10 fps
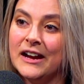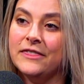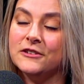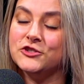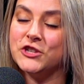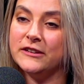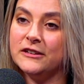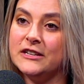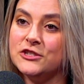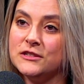And there's
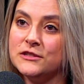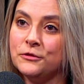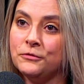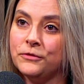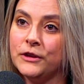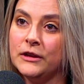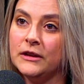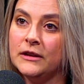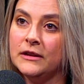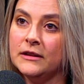generations of
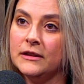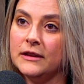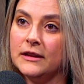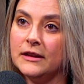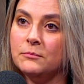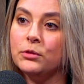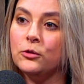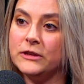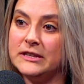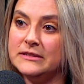
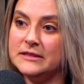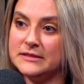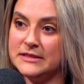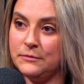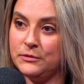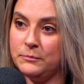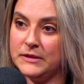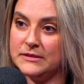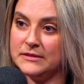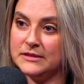employees that stay with the
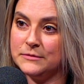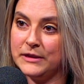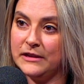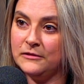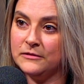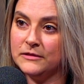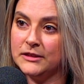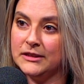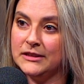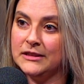business as well.
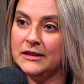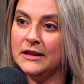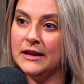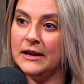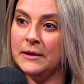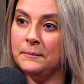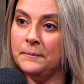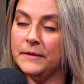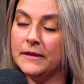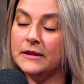
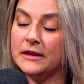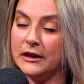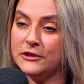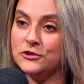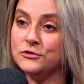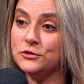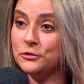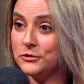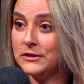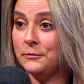The cashier's
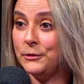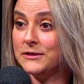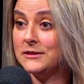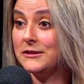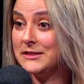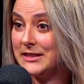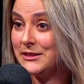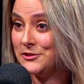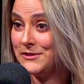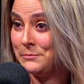daughter now works in our estate
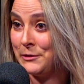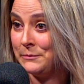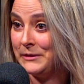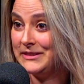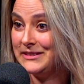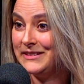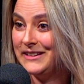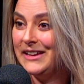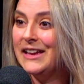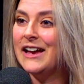agency department.
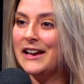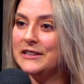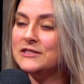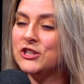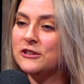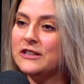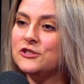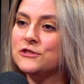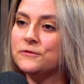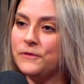And it's
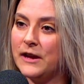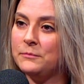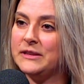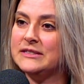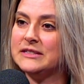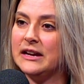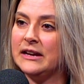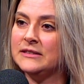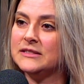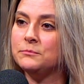generations of families
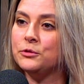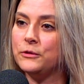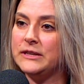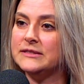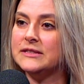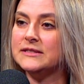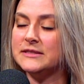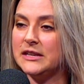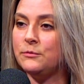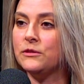and employees that
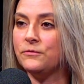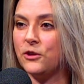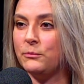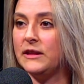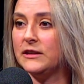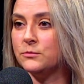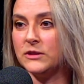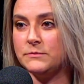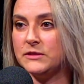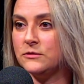stay with the firm, and that's what
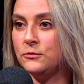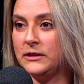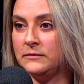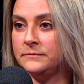keeps us going.